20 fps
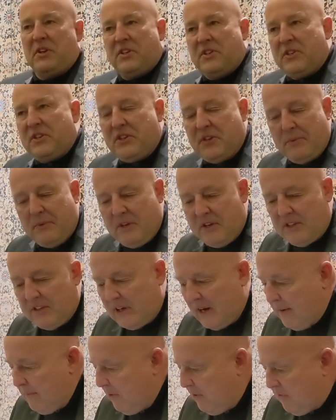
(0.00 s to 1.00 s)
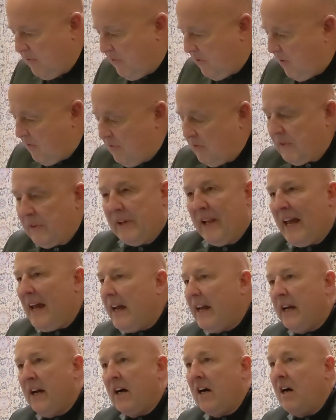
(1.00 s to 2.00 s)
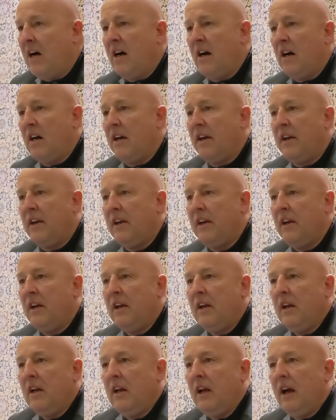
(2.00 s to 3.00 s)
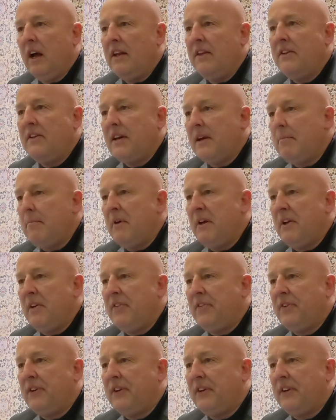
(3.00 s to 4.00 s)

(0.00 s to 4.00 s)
Was this in the time of Laker and Titmus?